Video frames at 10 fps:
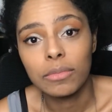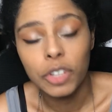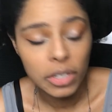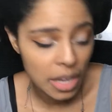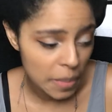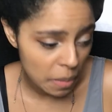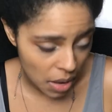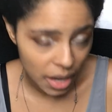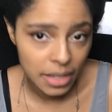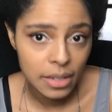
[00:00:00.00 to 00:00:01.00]
Just keep in
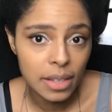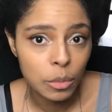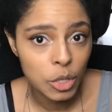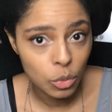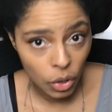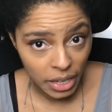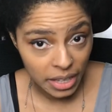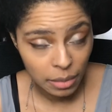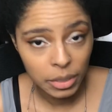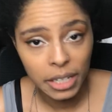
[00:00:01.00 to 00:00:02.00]
mind that when you look at
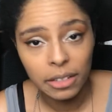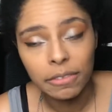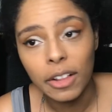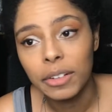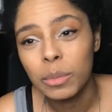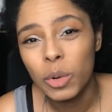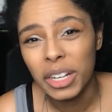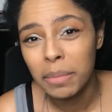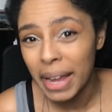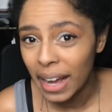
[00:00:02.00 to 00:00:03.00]
that plan the following morning,
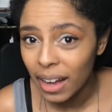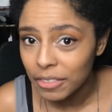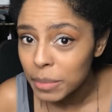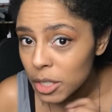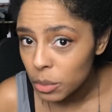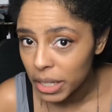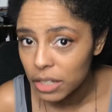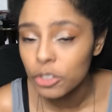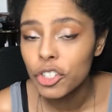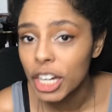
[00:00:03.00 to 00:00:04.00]
it may have to be
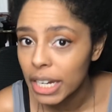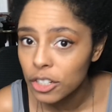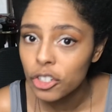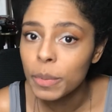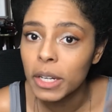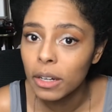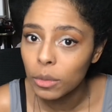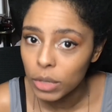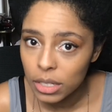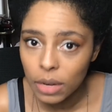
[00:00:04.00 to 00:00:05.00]
tweaked or changed depending on
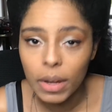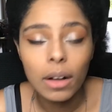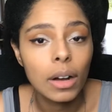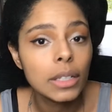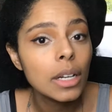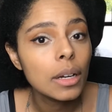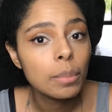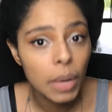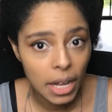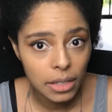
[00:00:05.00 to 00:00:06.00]
what's going on,
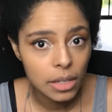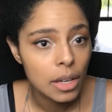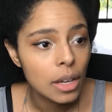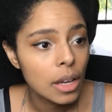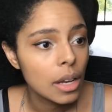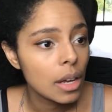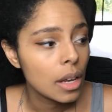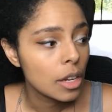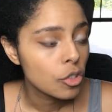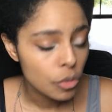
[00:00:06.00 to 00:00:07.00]
but
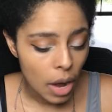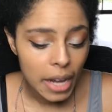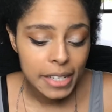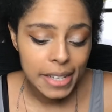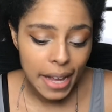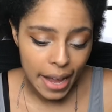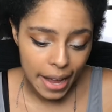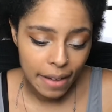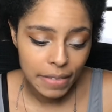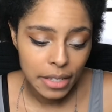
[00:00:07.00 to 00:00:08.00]
try to
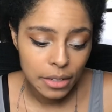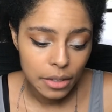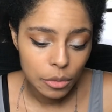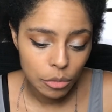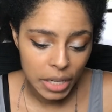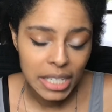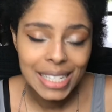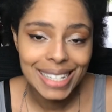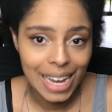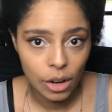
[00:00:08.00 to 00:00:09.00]
have it written
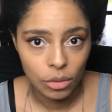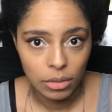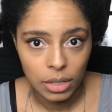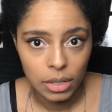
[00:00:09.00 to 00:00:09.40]
down